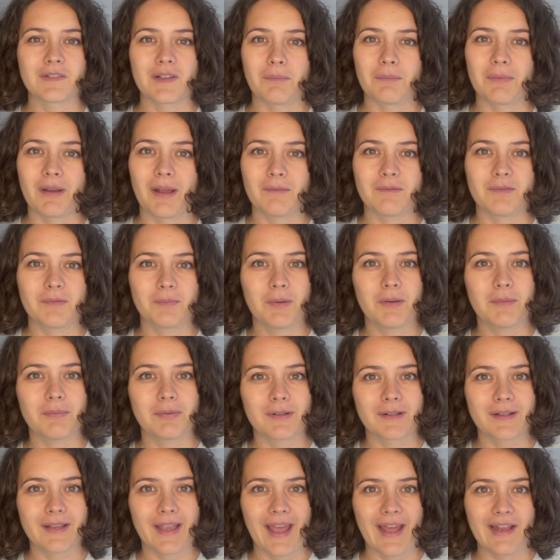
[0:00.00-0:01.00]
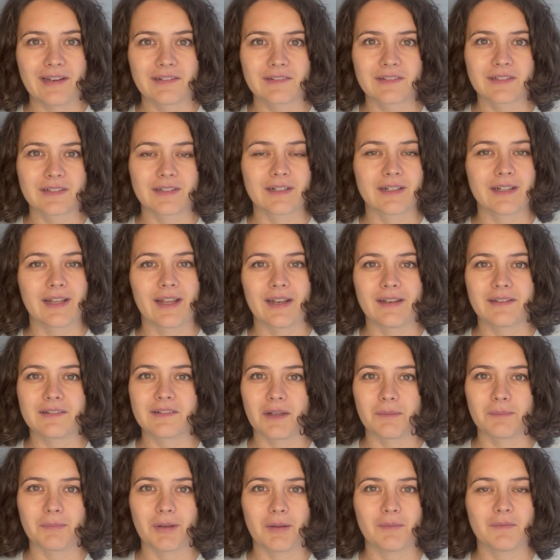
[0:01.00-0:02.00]
sometimes people cancel and
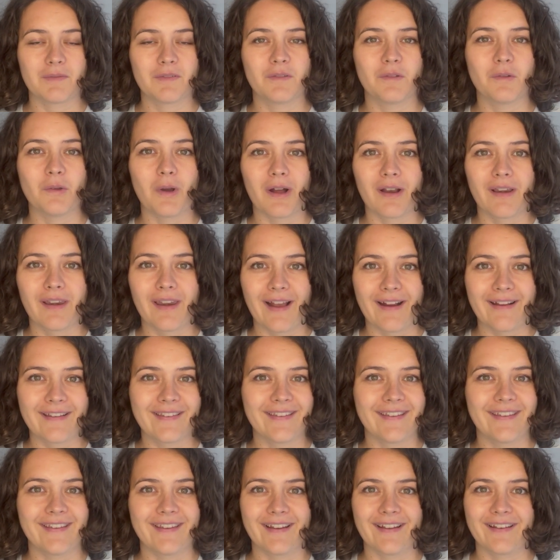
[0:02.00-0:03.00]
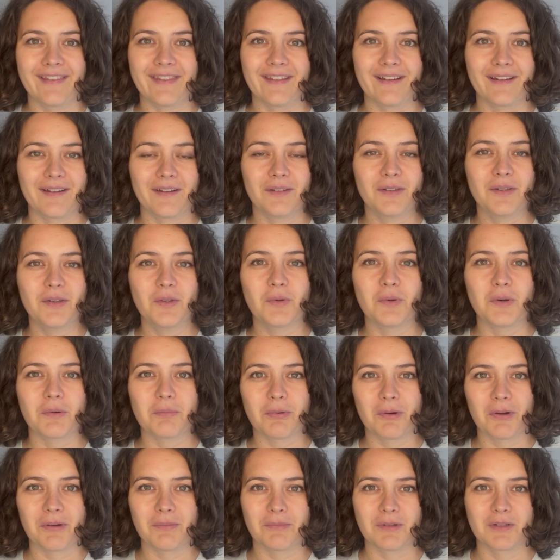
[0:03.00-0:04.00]
sometimes you are lucky and there are new
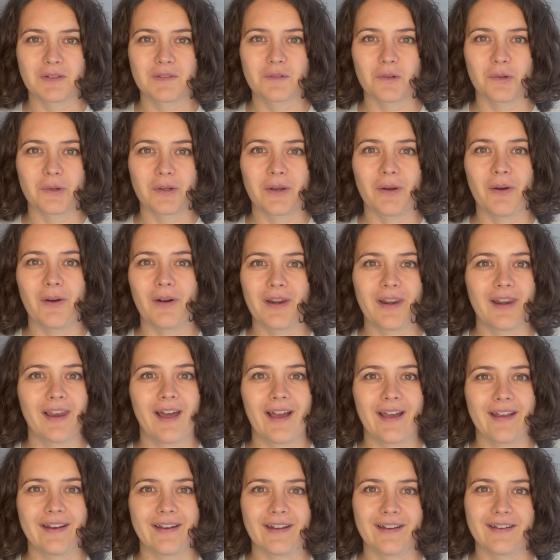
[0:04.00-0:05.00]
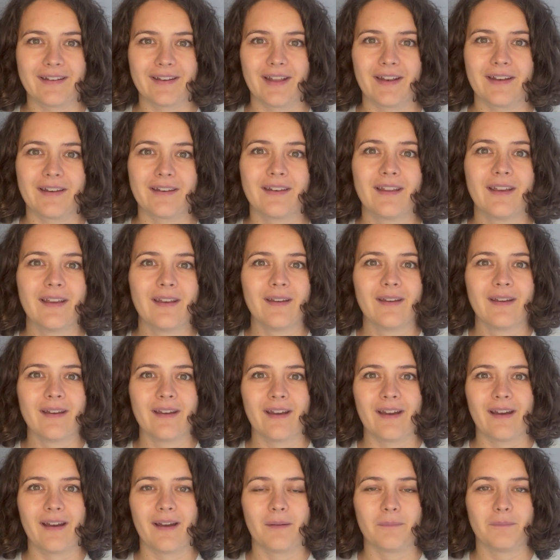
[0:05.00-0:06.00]
appointments going online and
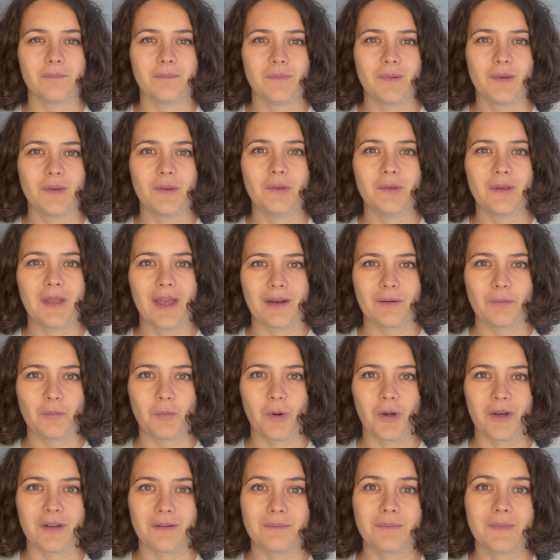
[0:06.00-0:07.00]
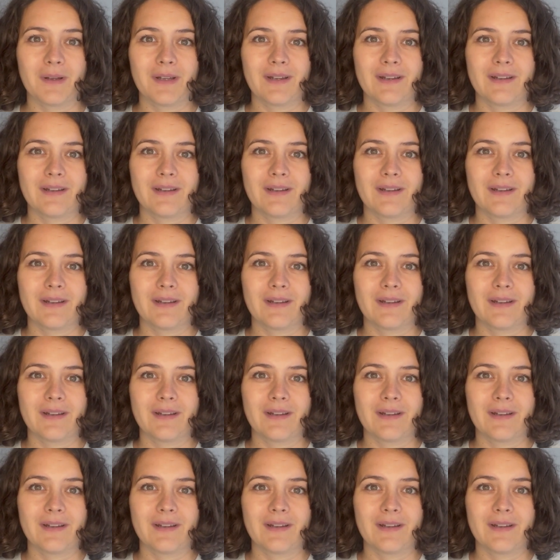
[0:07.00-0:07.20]
then you get one.